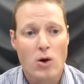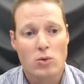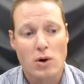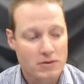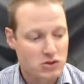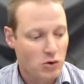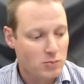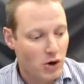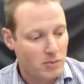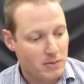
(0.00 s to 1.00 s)
With a sole
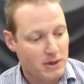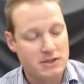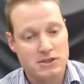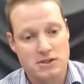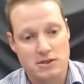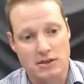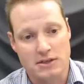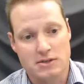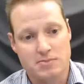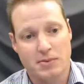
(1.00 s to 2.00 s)
prop, it's
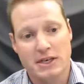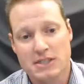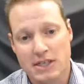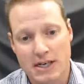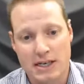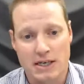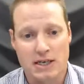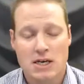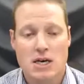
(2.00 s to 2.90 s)
basically